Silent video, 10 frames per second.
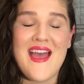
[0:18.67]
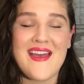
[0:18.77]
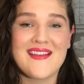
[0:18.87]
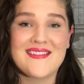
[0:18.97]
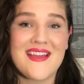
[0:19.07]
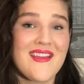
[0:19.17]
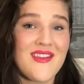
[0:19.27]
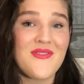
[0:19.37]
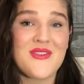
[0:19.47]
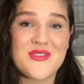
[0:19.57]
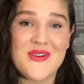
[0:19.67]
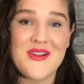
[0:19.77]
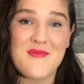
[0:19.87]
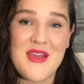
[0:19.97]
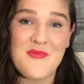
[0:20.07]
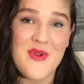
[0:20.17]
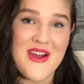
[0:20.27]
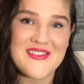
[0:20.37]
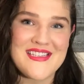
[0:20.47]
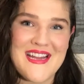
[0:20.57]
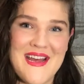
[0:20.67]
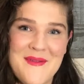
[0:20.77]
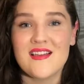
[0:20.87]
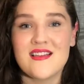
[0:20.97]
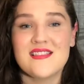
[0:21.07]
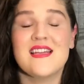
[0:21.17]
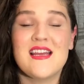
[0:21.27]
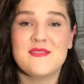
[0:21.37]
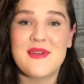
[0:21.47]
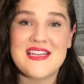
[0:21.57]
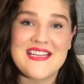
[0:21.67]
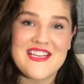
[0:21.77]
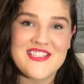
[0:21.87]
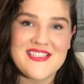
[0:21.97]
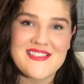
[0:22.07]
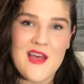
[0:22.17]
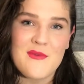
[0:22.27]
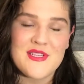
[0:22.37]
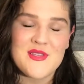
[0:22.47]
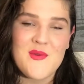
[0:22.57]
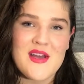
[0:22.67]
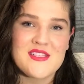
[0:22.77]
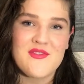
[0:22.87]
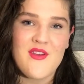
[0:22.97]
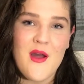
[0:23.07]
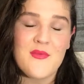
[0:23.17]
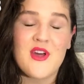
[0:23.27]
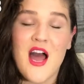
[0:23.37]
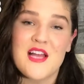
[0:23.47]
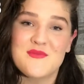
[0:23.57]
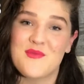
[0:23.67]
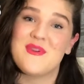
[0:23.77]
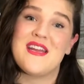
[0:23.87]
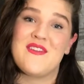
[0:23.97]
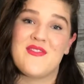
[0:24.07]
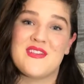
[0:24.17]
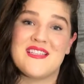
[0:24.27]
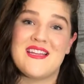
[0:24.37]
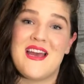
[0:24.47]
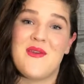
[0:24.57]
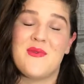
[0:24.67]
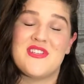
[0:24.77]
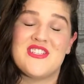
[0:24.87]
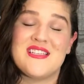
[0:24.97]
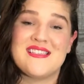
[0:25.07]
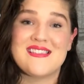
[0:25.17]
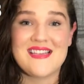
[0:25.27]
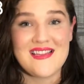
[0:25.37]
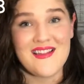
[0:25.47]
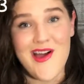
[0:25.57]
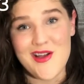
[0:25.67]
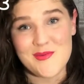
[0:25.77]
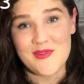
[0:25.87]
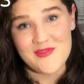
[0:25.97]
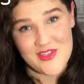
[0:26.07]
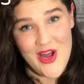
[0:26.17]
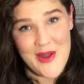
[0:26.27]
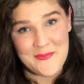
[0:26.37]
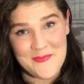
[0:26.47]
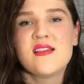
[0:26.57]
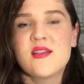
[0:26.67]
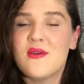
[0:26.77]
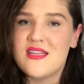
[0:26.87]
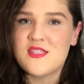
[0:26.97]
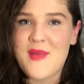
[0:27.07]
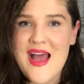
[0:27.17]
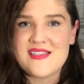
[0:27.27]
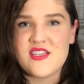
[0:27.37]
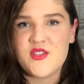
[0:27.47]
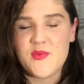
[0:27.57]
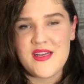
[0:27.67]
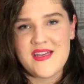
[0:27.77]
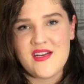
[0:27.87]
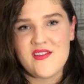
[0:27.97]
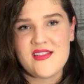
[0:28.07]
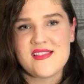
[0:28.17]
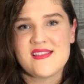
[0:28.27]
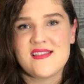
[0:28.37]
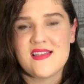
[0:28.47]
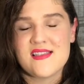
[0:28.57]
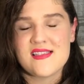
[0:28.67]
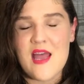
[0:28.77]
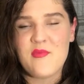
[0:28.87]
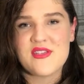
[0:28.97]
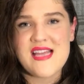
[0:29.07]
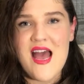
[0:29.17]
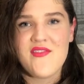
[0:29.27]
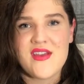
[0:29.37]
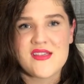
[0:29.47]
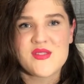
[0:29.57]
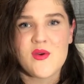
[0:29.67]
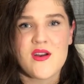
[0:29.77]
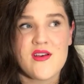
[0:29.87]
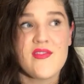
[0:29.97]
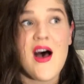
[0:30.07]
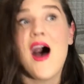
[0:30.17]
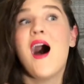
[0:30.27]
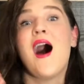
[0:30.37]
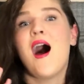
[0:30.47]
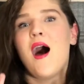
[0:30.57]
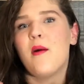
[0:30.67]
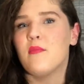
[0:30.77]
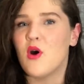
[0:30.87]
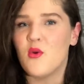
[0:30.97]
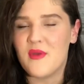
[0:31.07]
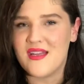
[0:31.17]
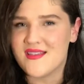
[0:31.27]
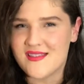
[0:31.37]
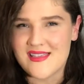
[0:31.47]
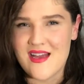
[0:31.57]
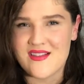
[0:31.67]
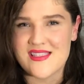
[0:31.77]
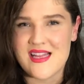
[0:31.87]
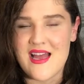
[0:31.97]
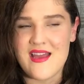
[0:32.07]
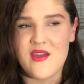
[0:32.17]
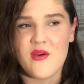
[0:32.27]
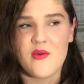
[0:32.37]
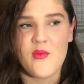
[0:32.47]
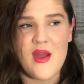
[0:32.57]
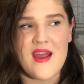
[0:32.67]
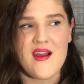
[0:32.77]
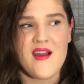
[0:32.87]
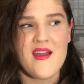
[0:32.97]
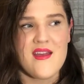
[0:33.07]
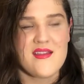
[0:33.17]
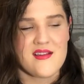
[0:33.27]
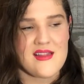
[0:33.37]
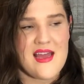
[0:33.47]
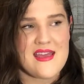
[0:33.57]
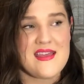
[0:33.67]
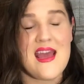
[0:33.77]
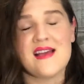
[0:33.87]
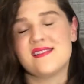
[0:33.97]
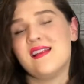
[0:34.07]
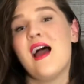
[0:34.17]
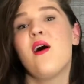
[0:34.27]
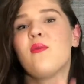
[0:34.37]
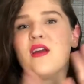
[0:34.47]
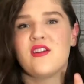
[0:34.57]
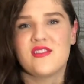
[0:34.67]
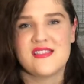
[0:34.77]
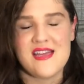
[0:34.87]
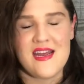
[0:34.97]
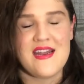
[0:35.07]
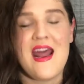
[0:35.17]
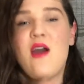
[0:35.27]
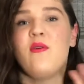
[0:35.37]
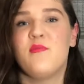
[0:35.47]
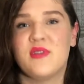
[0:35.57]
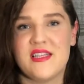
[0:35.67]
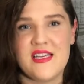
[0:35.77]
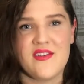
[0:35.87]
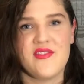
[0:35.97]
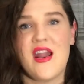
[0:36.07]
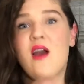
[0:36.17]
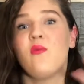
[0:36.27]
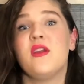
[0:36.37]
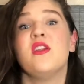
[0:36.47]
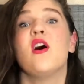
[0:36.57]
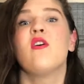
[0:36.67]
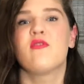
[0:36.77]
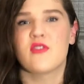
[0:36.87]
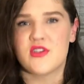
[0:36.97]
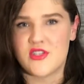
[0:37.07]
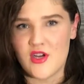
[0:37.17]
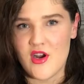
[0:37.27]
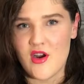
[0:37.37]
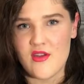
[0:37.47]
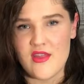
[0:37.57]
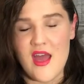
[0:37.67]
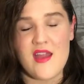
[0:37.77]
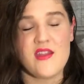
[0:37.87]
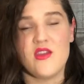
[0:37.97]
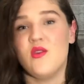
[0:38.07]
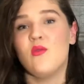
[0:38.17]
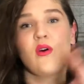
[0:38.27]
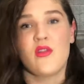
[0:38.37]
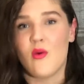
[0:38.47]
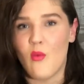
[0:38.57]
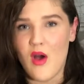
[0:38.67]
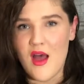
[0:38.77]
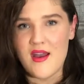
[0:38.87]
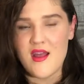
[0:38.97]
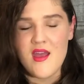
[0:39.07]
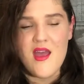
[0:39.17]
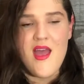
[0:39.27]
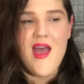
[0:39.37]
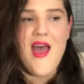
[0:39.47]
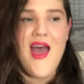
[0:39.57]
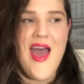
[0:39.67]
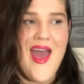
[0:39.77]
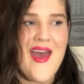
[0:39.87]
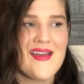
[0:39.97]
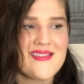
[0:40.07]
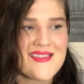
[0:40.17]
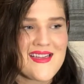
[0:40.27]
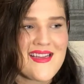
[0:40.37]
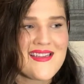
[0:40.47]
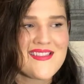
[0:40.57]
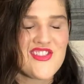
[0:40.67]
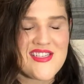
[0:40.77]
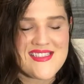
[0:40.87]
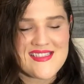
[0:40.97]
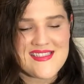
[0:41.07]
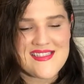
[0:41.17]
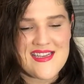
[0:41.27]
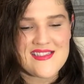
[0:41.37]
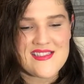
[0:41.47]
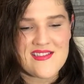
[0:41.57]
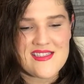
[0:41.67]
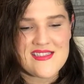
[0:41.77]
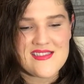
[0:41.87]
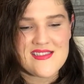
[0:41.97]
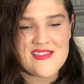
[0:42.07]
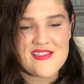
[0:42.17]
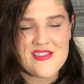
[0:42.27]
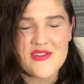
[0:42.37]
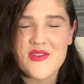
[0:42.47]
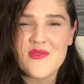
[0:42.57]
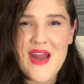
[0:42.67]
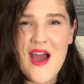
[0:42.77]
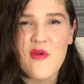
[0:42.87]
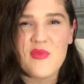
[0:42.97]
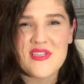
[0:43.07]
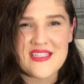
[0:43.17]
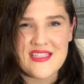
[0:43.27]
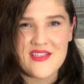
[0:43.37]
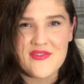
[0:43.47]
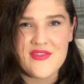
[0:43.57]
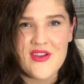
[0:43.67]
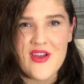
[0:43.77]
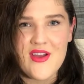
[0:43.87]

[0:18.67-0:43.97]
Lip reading: and thank you for joining me in prayer today. Today's meditation is coming to us from the Gospel reading for today, which is in the Gospel of John. So in this passage, we hear the disciples having a sort of aha moment, it sounds like, where they're like, yes, now we understand, now we believe, now we know for sure that you are the one. And Jesus' answer is, do you now believe?